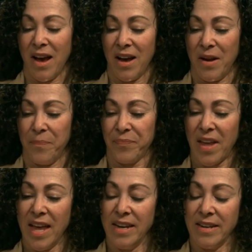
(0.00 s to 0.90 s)
Um,
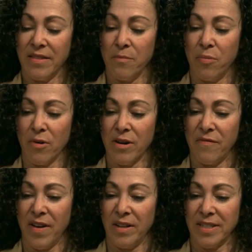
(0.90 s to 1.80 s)
and the board
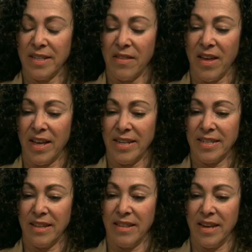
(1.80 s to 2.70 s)
felt
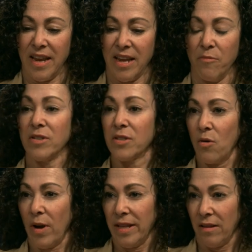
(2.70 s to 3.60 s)
that the name was
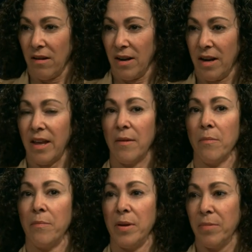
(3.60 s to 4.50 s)
quite long
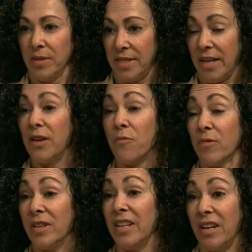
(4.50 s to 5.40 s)
people didn't
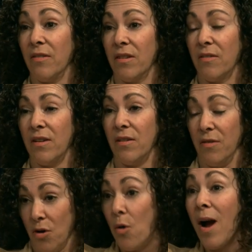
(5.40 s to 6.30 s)
really
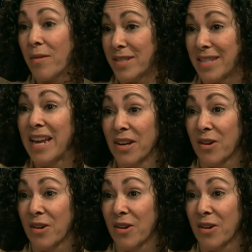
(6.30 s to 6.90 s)
know how to say it